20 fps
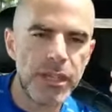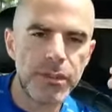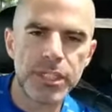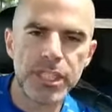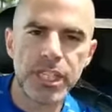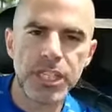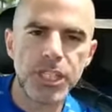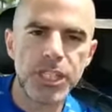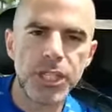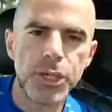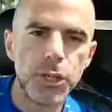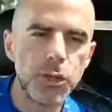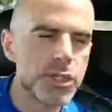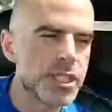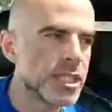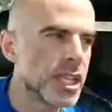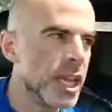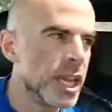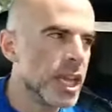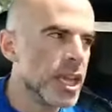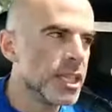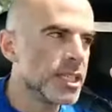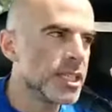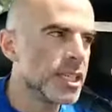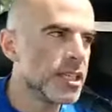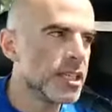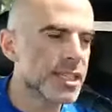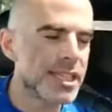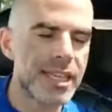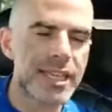It was an excuse
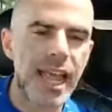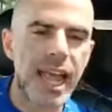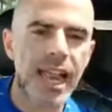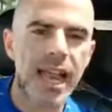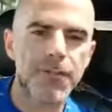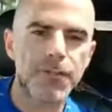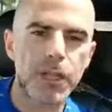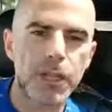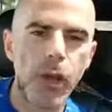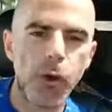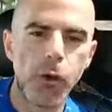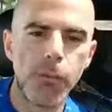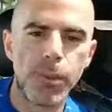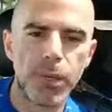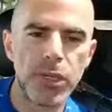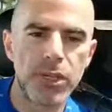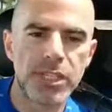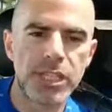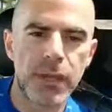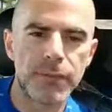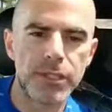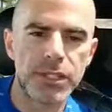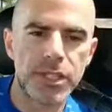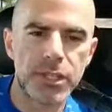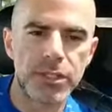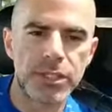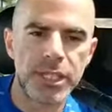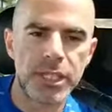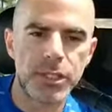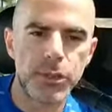to, to not have to go and put yourself in
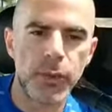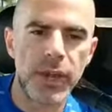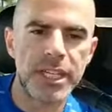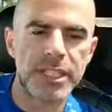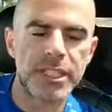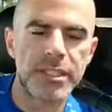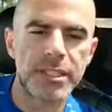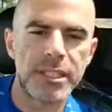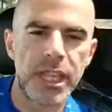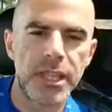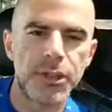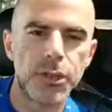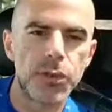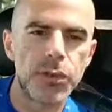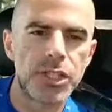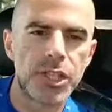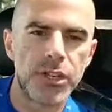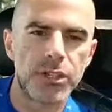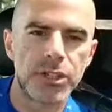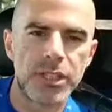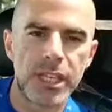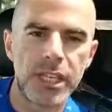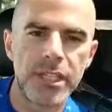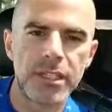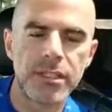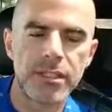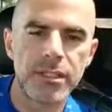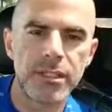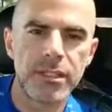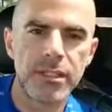certain situations and do certain
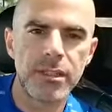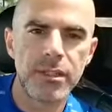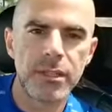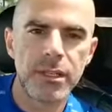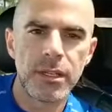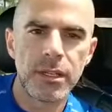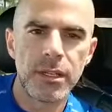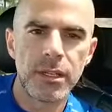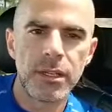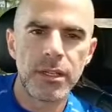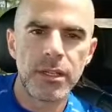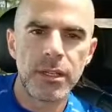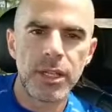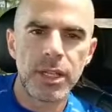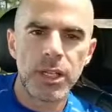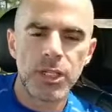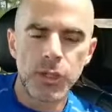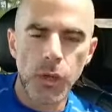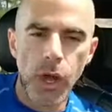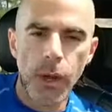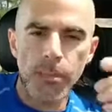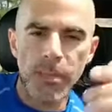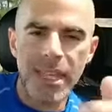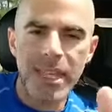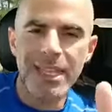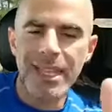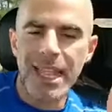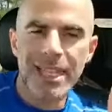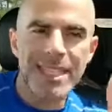things. So immediately